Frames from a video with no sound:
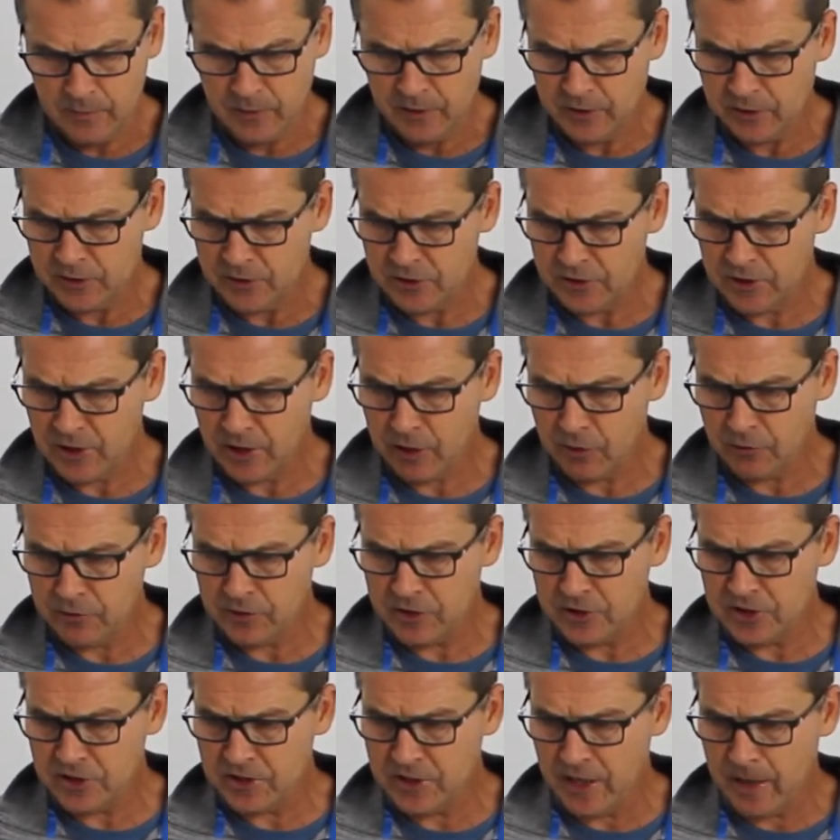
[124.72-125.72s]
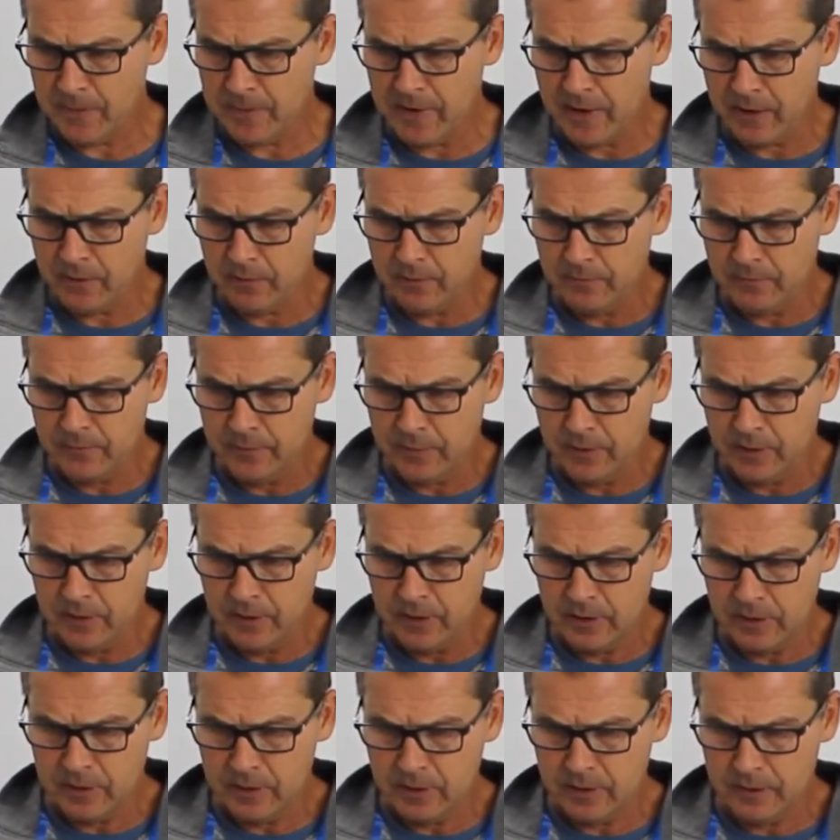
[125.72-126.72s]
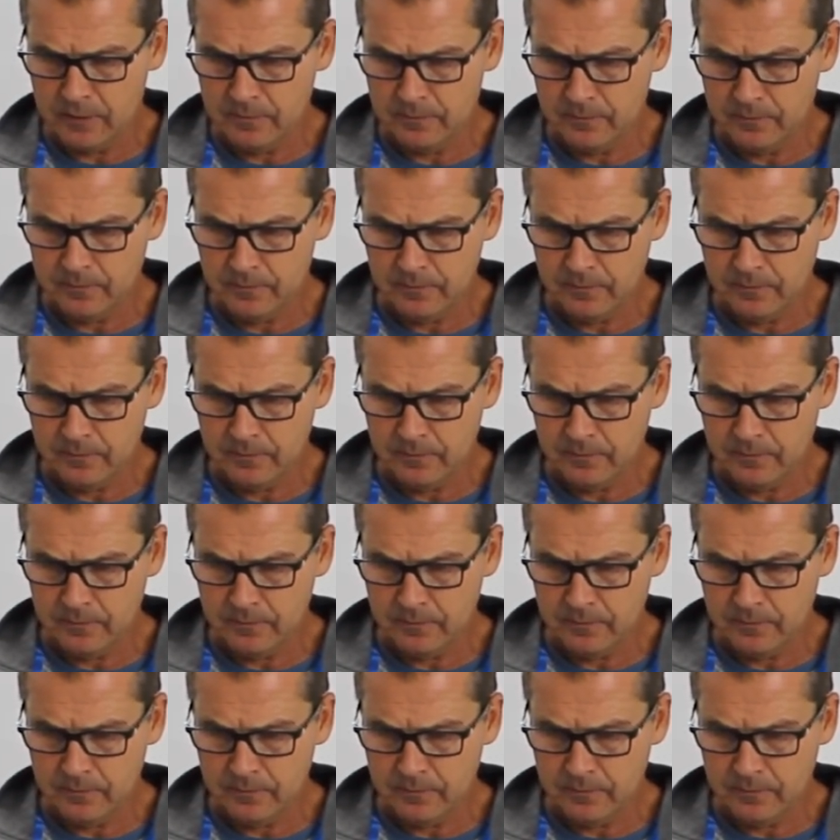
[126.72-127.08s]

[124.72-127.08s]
Slide the stem out of